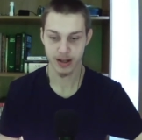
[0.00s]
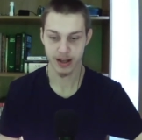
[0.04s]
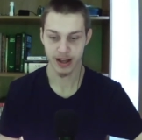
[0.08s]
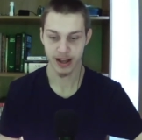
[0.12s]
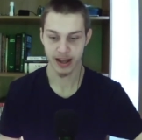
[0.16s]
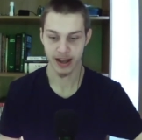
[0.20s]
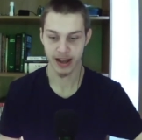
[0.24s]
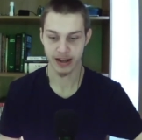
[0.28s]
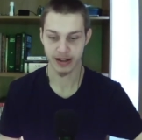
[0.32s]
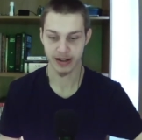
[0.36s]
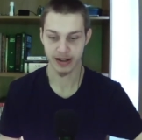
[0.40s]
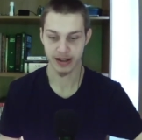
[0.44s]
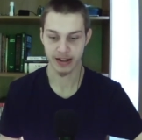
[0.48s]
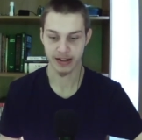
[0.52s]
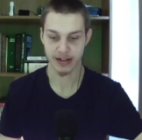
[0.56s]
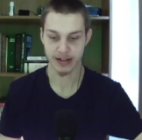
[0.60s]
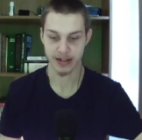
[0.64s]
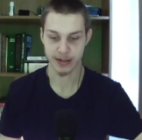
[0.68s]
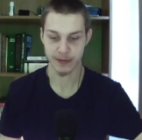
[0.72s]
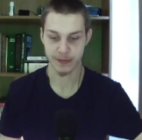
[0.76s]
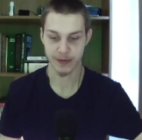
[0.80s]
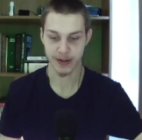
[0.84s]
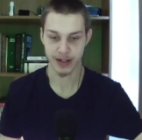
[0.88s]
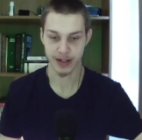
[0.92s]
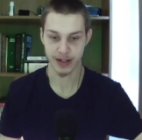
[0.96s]
And in
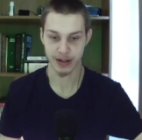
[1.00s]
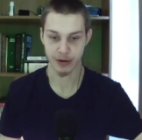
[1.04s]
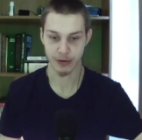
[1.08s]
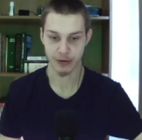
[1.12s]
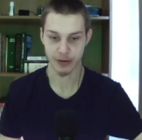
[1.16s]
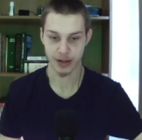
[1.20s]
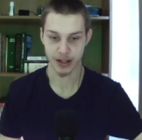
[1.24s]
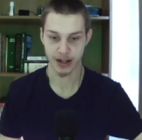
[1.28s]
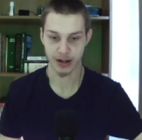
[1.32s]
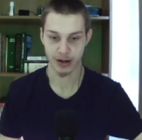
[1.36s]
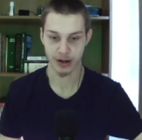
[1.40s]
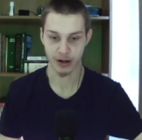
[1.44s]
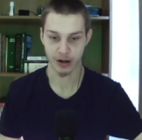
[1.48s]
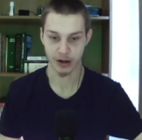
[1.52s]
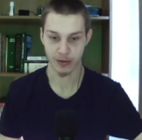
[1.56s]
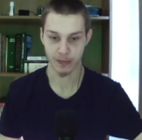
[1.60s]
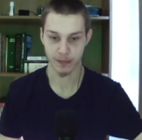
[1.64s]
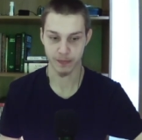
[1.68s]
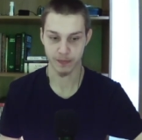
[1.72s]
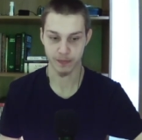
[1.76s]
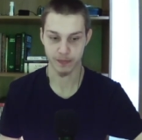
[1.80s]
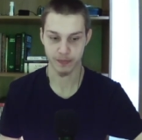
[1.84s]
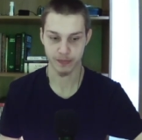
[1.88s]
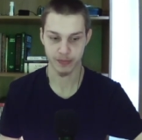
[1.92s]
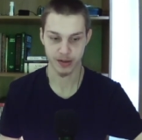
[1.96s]
this video, they are...
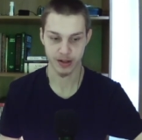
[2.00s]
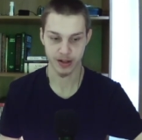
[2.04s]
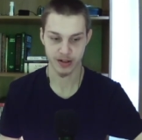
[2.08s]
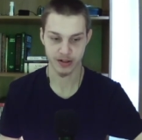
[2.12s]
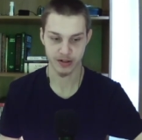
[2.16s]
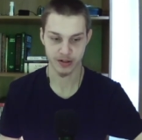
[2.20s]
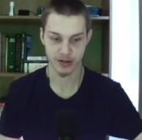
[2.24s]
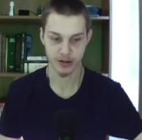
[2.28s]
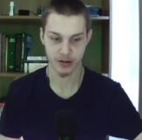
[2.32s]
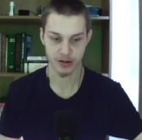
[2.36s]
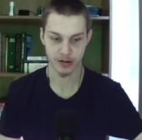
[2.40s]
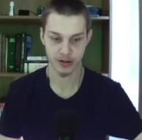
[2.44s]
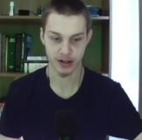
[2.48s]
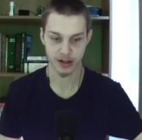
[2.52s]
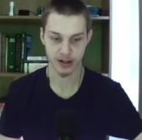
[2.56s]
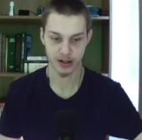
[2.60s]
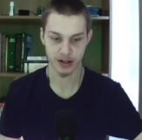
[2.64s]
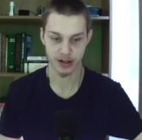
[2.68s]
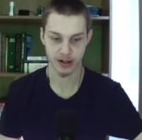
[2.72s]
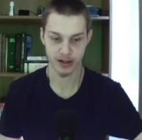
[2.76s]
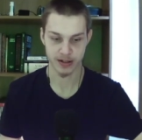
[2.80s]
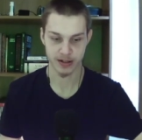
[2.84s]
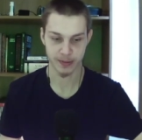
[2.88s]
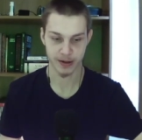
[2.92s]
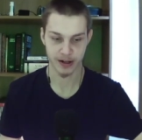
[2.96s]

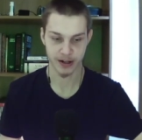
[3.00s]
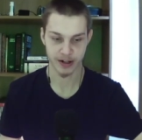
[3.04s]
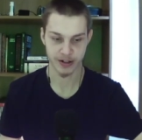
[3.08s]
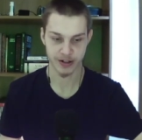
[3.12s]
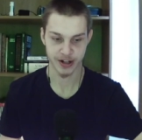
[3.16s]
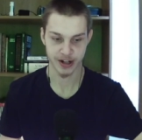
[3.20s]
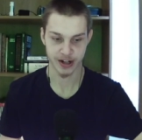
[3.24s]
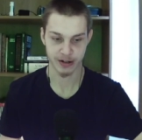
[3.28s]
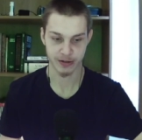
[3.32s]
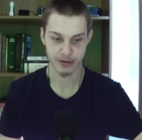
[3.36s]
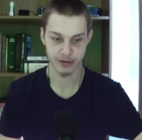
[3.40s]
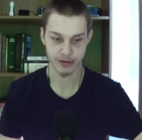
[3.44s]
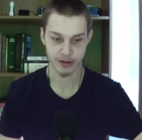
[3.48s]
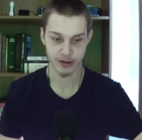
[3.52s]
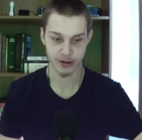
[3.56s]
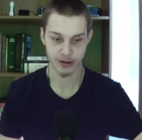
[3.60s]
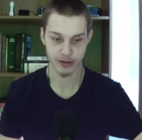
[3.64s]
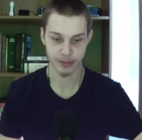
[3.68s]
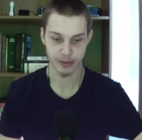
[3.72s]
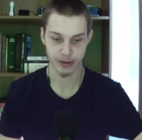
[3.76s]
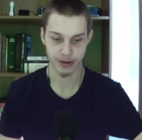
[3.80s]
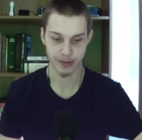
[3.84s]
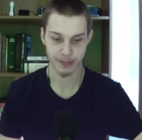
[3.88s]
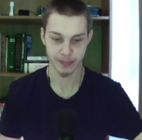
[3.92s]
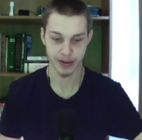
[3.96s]
It's by a channel
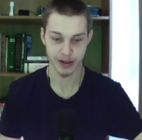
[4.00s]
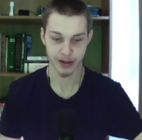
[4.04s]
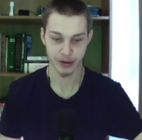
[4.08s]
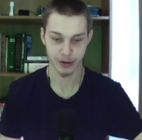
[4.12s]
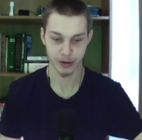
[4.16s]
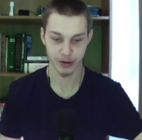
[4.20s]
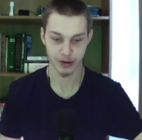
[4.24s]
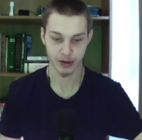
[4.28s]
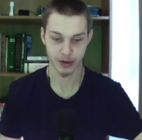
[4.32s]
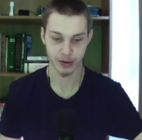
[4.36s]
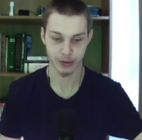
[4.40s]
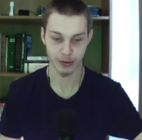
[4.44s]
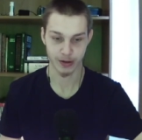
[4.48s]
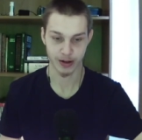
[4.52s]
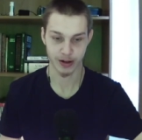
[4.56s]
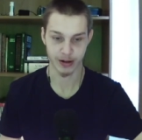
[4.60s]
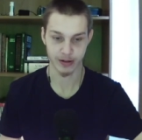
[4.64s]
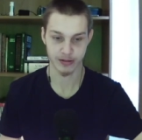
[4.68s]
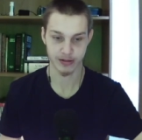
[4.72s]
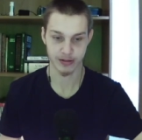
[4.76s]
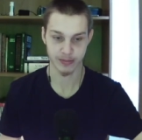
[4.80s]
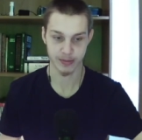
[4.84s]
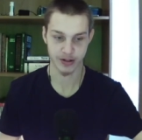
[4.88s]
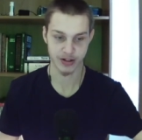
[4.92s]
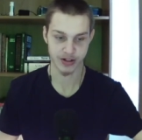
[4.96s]
called Pillar and
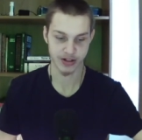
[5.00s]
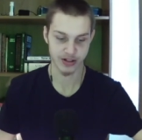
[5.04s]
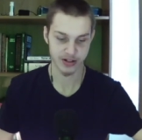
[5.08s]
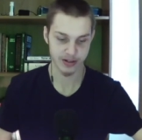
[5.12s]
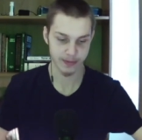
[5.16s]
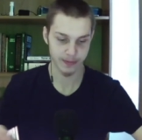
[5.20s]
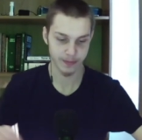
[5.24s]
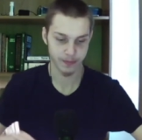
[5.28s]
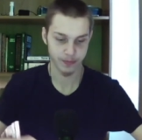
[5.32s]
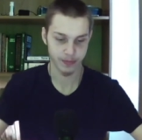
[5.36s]
Ground. Let me just